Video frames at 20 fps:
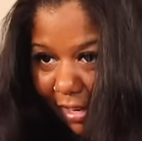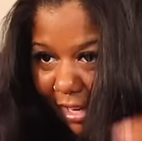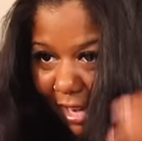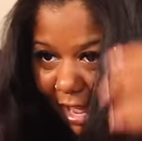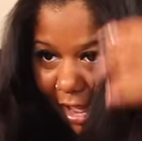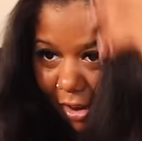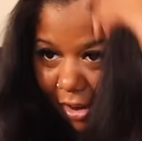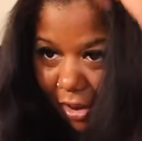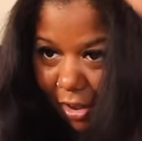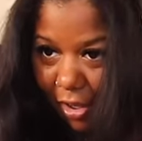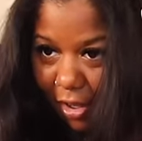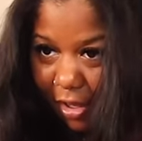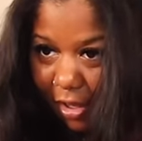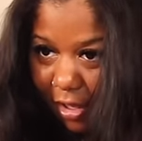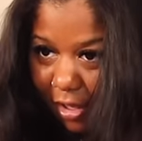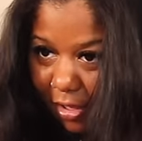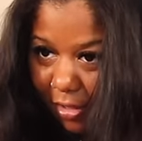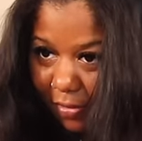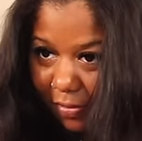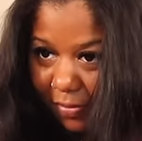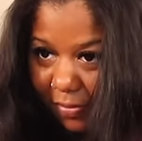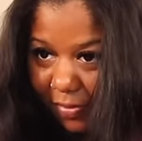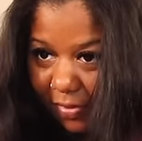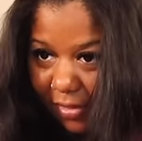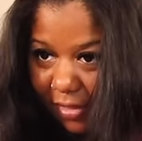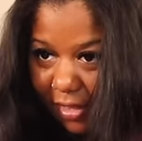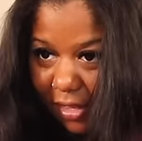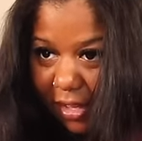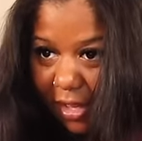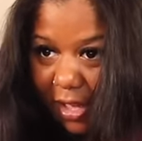at all,
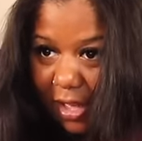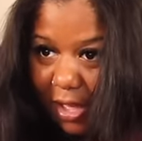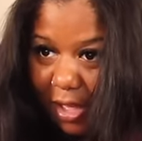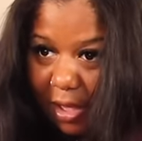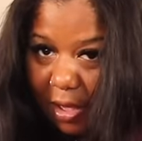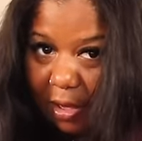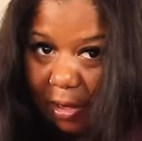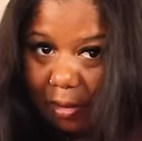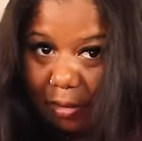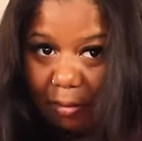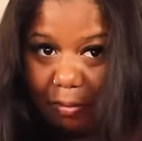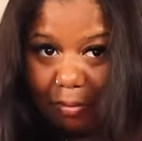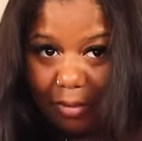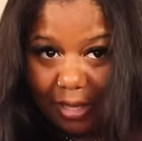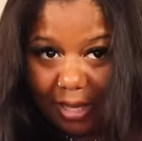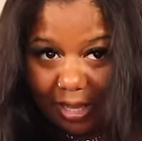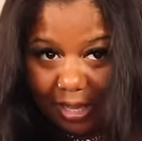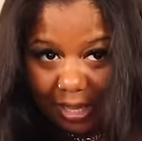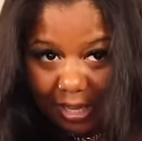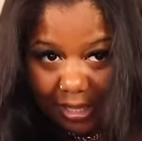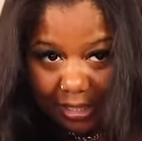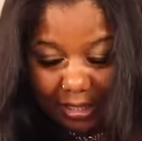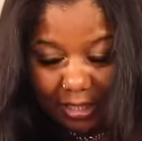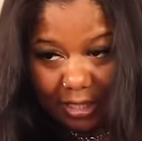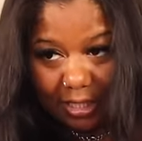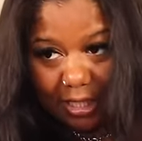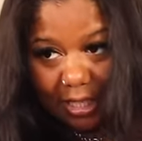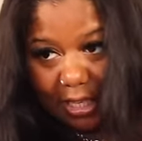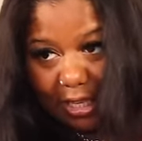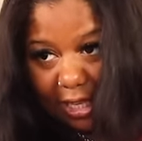
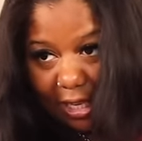but